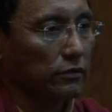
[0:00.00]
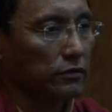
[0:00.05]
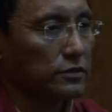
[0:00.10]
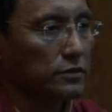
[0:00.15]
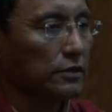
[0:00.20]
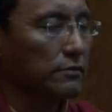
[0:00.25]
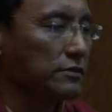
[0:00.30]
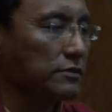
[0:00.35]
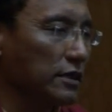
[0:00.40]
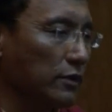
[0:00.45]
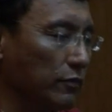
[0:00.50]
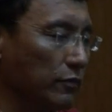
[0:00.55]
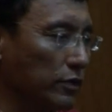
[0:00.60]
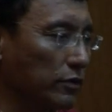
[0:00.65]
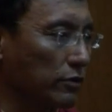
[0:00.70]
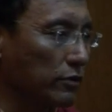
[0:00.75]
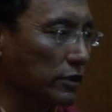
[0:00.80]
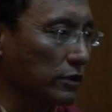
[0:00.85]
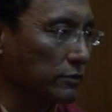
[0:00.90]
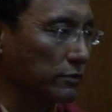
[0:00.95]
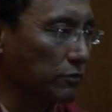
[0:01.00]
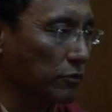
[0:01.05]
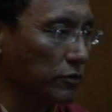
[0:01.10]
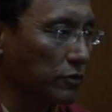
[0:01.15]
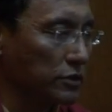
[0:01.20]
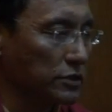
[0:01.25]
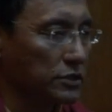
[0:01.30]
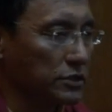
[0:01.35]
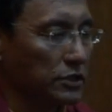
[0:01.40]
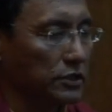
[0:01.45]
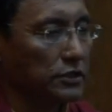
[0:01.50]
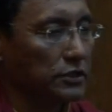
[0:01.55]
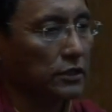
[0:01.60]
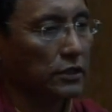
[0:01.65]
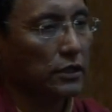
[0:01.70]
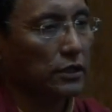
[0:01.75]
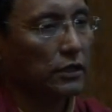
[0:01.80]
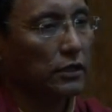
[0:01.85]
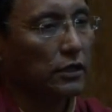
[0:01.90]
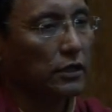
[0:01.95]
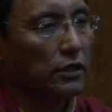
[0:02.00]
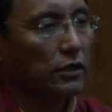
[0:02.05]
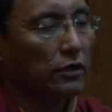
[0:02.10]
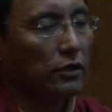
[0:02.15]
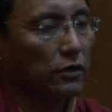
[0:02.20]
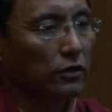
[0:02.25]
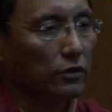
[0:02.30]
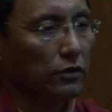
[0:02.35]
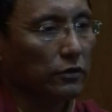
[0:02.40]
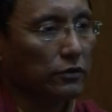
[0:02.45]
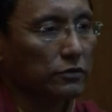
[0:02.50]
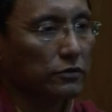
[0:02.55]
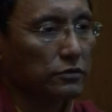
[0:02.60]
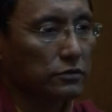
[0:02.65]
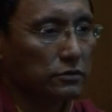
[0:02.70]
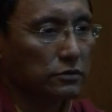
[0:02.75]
sometimes we call it bodhicitta, or